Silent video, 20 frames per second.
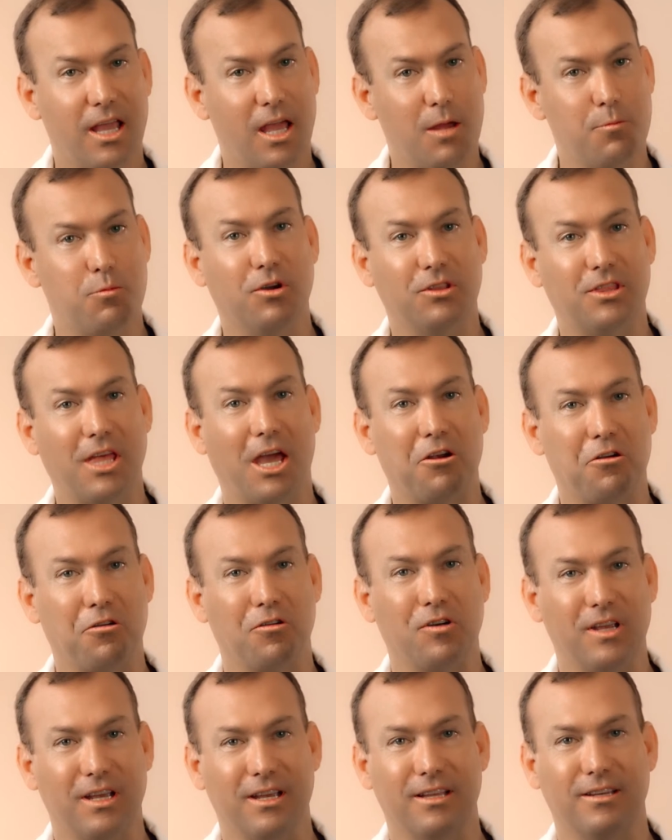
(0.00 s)
and put that
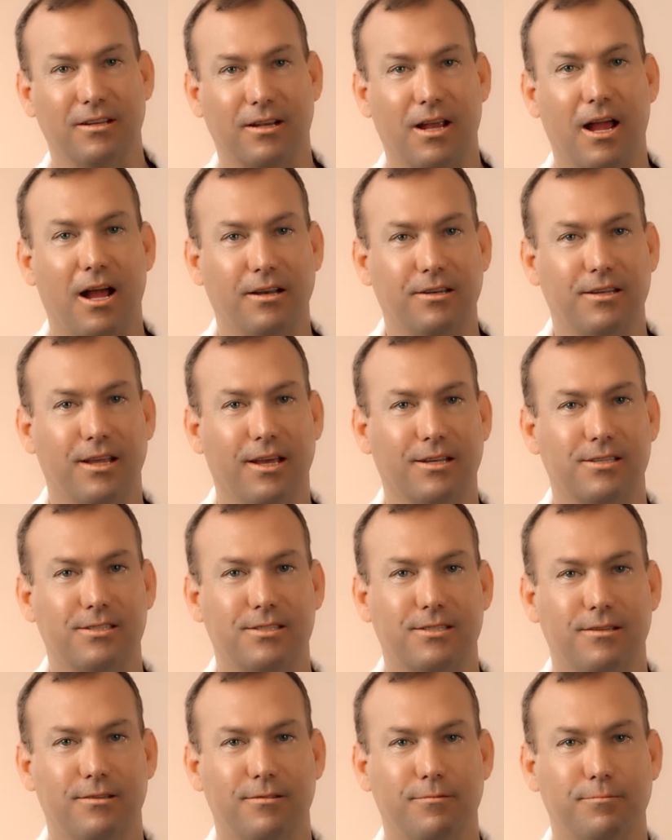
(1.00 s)
hernia into
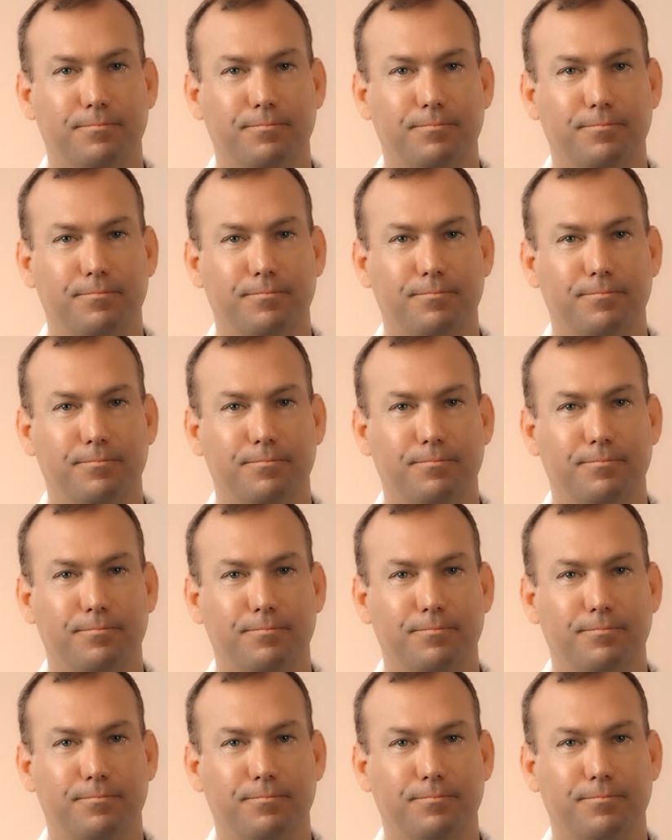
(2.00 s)
context.